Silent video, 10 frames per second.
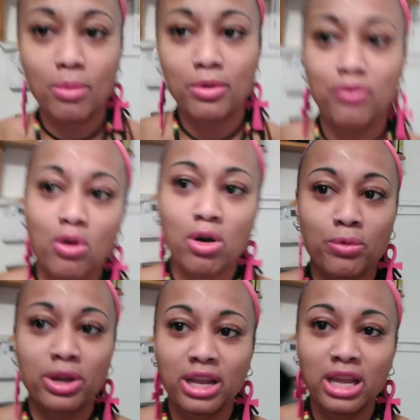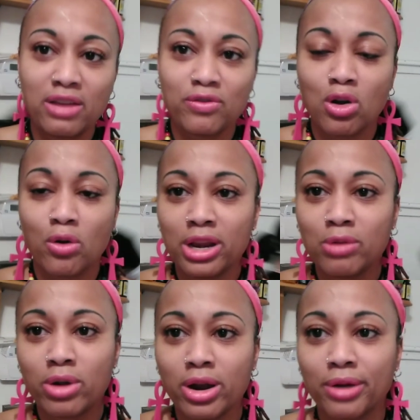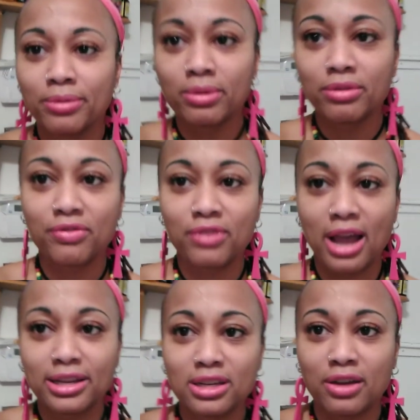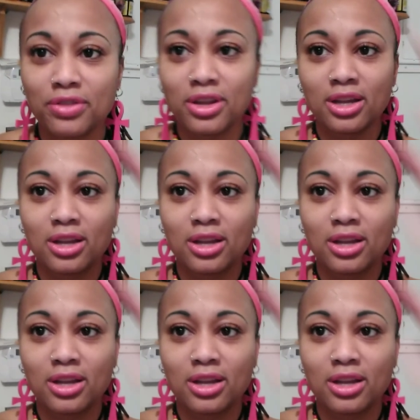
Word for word: before we leave, go anywhere, flights, nothing.